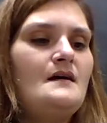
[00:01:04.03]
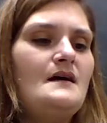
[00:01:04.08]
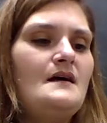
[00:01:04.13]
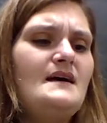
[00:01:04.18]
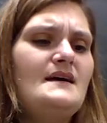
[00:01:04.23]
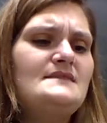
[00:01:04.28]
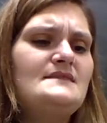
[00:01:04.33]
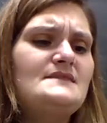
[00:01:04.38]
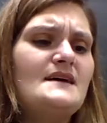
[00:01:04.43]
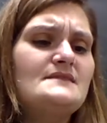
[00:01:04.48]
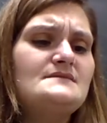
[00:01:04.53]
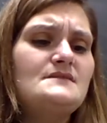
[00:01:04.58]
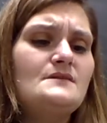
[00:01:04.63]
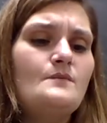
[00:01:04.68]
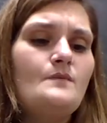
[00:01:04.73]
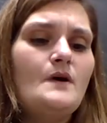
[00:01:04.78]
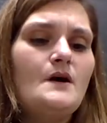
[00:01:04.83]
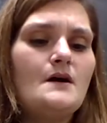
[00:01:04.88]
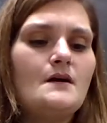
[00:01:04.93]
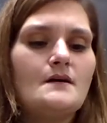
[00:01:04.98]
It
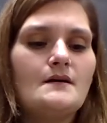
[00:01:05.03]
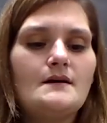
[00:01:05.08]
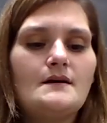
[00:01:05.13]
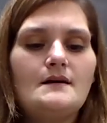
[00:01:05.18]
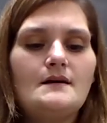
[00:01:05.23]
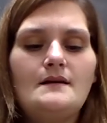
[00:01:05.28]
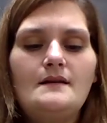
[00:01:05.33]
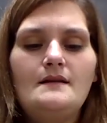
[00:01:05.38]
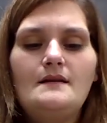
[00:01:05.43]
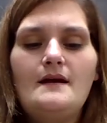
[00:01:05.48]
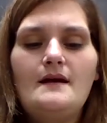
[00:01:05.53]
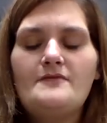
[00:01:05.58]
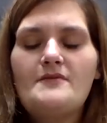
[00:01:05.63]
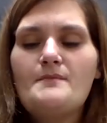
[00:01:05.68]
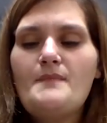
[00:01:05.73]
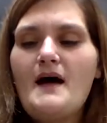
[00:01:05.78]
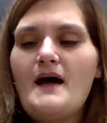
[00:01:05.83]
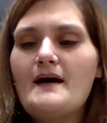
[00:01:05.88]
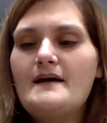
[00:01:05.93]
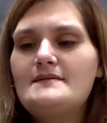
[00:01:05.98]
doesn't work. Never
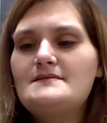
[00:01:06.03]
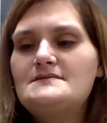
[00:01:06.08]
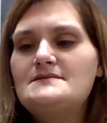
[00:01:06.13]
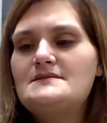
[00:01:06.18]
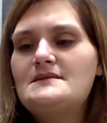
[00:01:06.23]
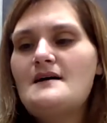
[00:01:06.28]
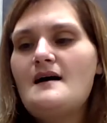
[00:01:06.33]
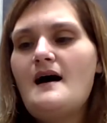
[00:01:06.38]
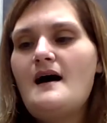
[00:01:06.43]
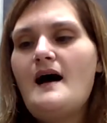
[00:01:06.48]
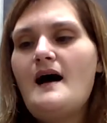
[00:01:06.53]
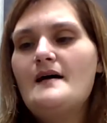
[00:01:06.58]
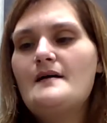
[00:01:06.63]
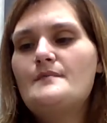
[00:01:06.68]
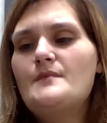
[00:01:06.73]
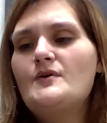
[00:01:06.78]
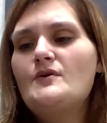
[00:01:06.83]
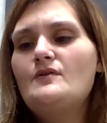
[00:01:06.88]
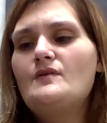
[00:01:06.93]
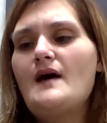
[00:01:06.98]
mind. I
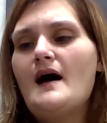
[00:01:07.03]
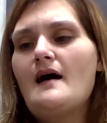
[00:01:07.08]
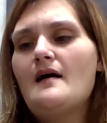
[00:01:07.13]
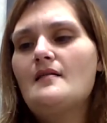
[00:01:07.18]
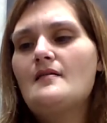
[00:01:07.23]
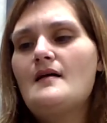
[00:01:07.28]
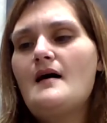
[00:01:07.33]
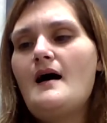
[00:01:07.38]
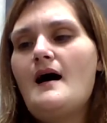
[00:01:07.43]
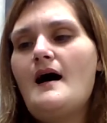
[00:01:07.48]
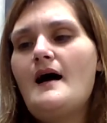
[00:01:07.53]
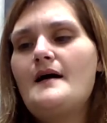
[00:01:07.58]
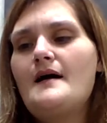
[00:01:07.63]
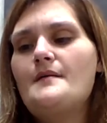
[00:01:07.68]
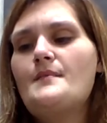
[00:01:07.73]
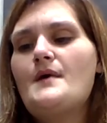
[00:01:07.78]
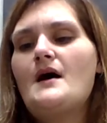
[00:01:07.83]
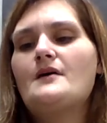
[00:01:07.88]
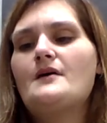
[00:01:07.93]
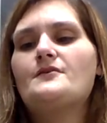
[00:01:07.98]
am Hoot Owl. I
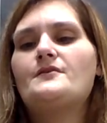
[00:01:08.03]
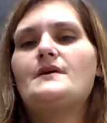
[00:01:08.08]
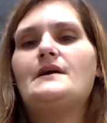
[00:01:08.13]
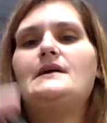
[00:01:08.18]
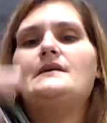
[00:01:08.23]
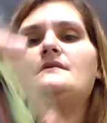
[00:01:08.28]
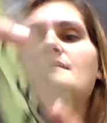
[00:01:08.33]
am hungry.